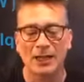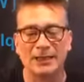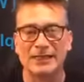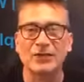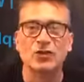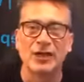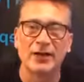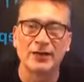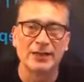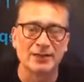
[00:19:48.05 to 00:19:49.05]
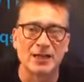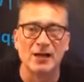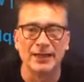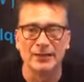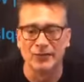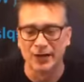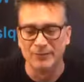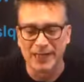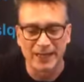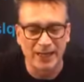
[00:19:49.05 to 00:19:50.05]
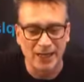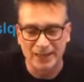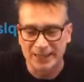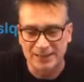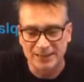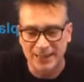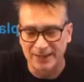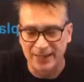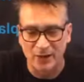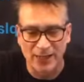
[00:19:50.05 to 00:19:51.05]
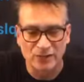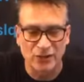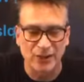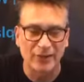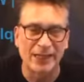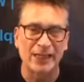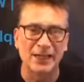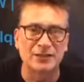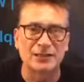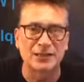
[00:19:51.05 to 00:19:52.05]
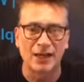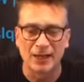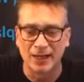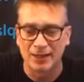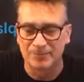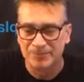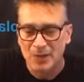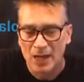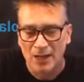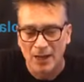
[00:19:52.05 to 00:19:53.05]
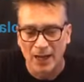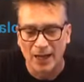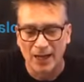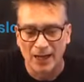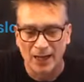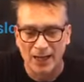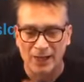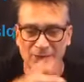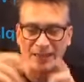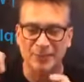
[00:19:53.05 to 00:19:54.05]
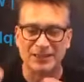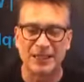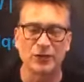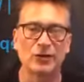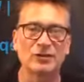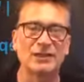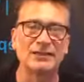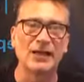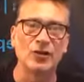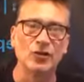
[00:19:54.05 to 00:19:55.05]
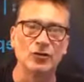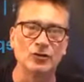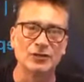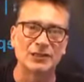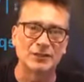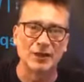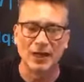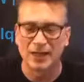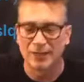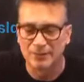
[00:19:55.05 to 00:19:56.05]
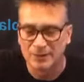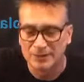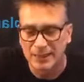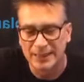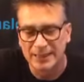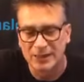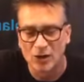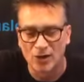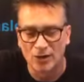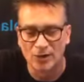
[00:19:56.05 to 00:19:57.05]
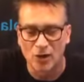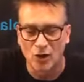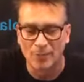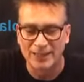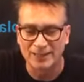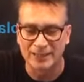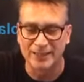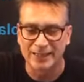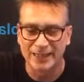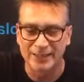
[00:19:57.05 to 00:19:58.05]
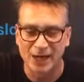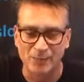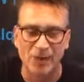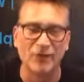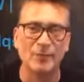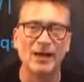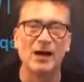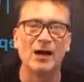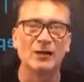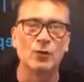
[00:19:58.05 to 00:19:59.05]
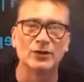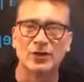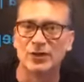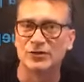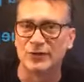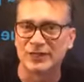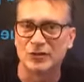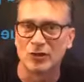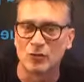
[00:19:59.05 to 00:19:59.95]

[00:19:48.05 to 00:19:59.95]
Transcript: The engineering that has gone into them. They, like I said, they are engineering geeks. The materials that they use are basically above and beyond what the traditional